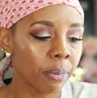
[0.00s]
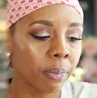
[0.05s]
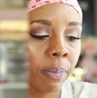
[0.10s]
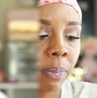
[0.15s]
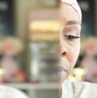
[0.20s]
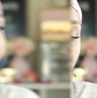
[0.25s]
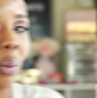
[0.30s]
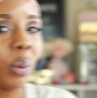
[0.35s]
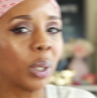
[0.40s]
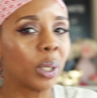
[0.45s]

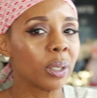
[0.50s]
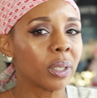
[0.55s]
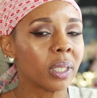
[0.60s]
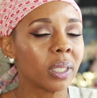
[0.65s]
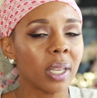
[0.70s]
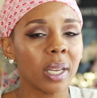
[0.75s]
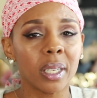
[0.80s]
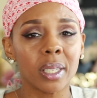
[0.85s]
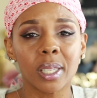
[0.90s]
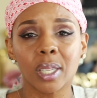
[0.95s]
I will
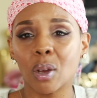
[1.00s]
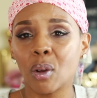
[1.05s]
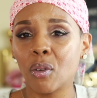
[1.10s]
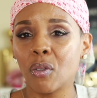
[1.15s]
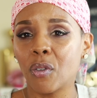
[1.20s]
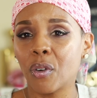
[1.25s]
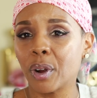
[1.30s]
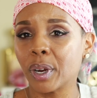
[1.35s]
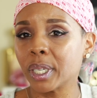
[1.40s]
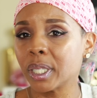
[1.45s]
say, so
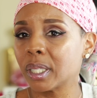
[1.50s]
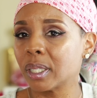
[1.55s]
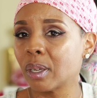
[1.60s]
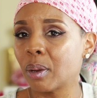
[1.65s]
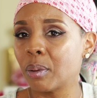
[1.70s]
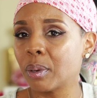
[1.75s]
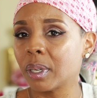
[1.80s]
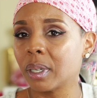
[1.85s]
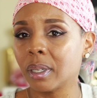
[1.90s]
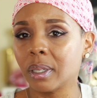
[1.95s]
far
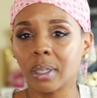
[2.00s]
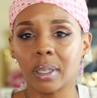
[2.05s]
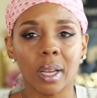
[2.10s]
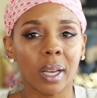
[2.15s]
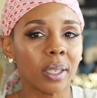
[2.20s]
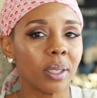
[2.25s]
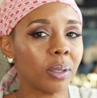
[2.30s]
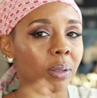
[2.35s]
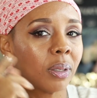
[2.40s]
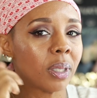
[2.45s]
so good.
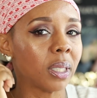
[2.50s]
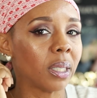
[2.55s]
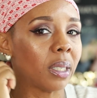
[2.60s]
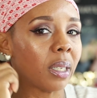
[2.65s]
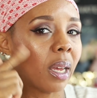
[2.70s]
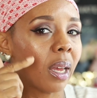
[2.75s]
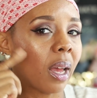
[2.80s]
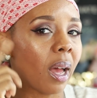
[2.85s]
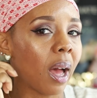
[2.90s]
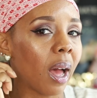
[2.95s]
I do see
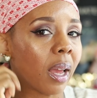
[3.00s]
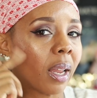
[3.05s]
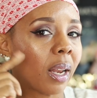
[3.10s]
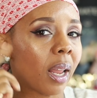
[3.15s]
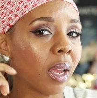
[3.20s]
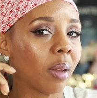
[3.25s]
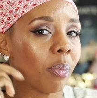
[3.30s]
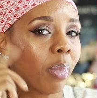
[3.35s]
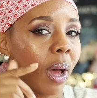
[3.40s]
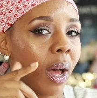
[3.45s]
that
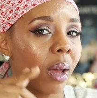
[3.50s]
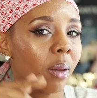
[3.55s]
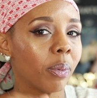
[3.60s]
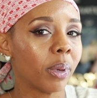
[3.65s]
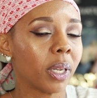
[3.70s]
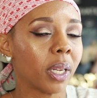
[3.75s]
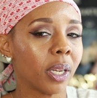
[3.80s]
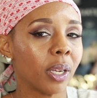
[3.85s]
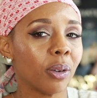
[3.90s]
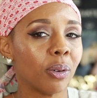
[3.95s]
highlight
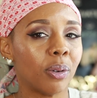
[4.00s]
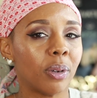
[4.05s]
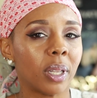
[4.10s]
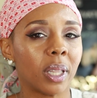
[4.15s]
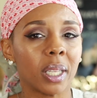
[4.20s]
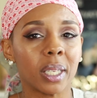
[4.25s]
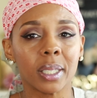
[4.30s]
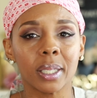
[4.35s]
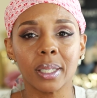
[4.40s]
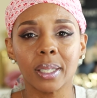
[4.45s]
popping here on
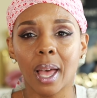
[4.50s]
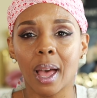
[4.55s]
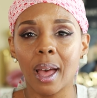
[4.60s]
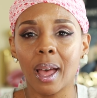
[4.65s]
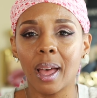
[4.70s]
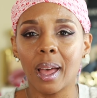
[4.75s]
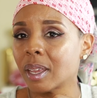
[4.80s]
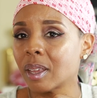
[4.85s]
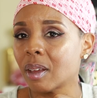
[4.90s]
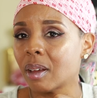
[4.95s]
the
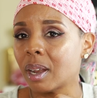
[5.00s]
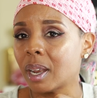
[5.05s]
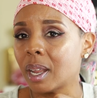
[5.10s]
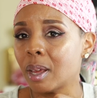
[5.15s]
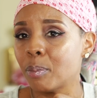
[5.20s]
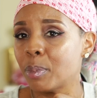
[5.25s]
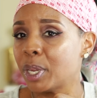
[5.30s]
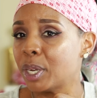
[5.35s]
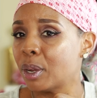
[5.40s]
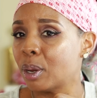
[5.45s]
side. Y'all
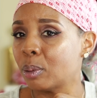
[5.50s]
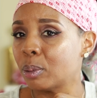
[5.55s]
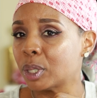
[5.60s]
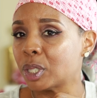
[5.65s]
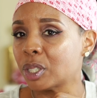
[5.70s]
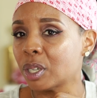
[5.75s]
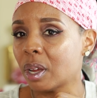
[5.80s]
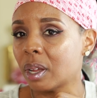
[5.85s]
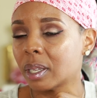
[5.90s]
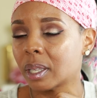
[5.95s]
let me know
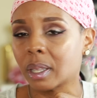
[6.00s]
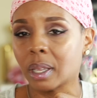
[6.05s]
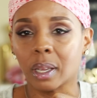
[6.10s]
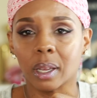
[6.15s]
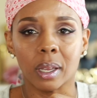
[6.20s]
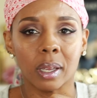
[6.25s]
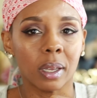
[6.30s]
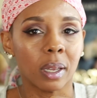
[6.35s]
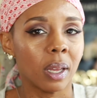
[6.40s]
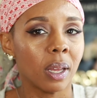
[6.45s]
what y'all
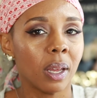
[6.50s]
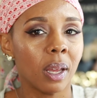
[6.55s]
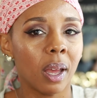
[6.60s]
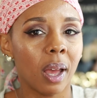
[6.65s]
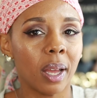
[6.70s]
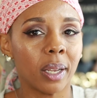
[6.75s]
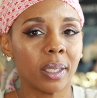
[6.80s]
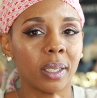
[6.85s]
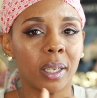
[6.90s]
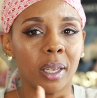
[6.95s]
think.
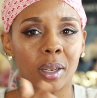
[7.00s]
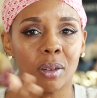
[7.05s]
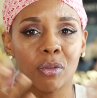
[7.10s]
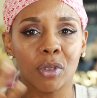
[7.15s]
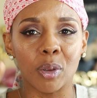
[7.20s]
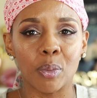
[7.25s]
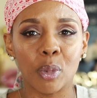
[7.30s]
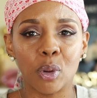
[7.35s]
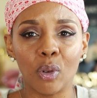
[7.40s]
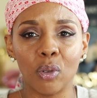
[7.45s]
I did
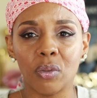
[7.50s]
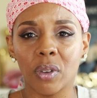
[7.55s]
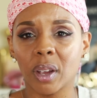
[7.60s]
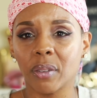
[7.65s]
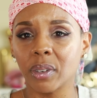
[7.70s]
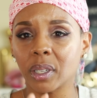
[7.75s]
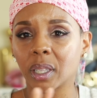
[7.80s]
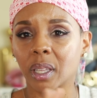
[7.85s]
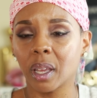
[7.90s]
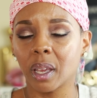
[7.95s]
remove
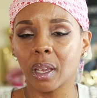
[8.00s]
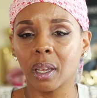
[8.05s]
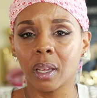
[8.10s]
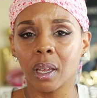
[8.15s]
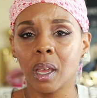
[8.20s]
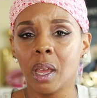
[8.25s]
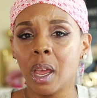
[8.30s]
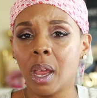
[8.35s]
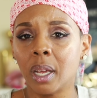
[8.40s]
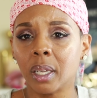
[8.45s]
everything,
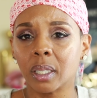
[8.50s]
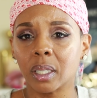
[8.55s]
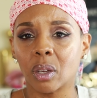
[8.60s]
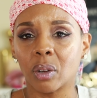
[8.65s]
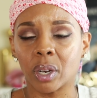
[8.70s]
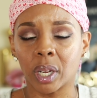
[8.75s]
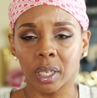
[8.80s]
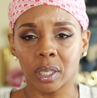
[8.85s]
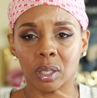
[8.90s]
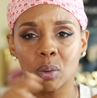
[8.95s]
so
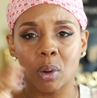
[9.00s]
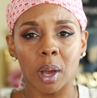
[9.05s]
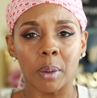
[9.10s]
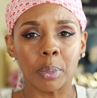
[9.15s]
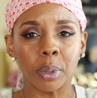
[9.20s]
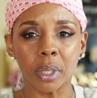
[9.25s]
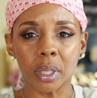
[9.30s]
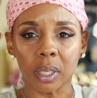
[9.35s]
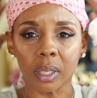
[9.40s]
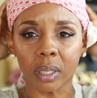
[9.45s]
that's why I
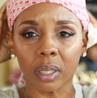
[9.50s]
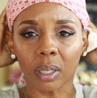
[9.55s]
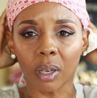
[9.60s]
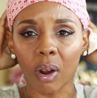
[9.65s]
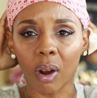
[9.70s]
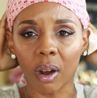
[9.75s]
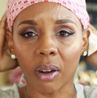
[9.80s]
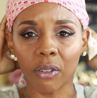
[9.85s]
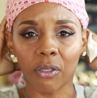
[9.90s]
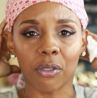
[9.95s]
put this
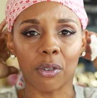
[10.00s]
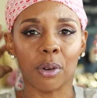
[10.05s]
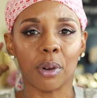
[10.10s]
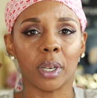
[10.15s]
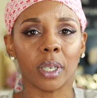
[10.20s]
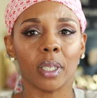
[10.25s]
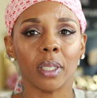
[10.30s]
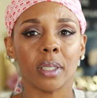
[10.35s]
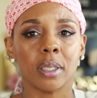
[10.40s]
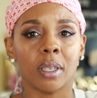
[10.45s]
scarf
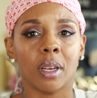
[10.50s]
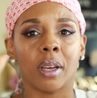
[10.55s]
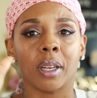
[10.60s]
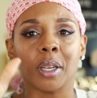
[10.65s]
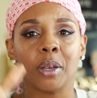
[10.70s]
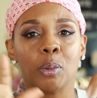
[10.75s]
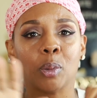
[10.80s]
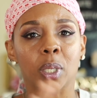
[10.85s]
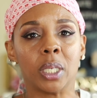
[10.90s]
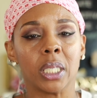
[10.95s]
on, because y'all
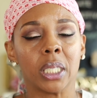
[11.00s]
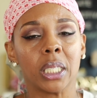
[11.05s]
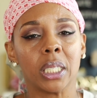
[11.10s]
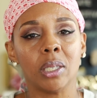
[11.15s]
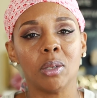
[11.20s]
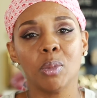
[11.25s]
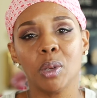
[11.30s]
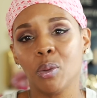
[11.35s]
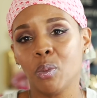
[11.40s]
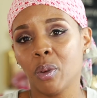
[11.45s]
didn't want to
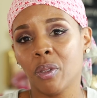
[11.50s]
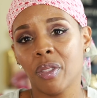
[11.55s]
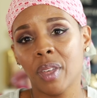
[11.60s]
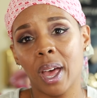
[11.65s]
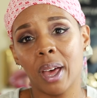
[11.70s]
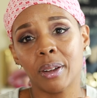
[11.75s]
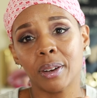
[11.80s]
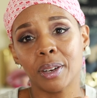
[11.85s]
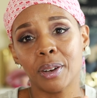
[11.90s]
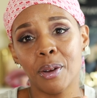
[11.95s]
see me
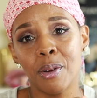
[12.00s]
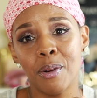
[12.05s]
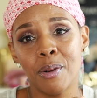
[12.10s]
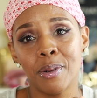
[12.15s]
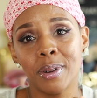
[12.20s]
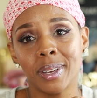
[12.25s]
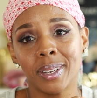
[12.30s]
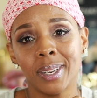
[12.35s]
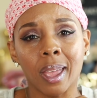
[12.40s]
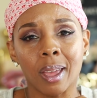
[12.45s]
without it on.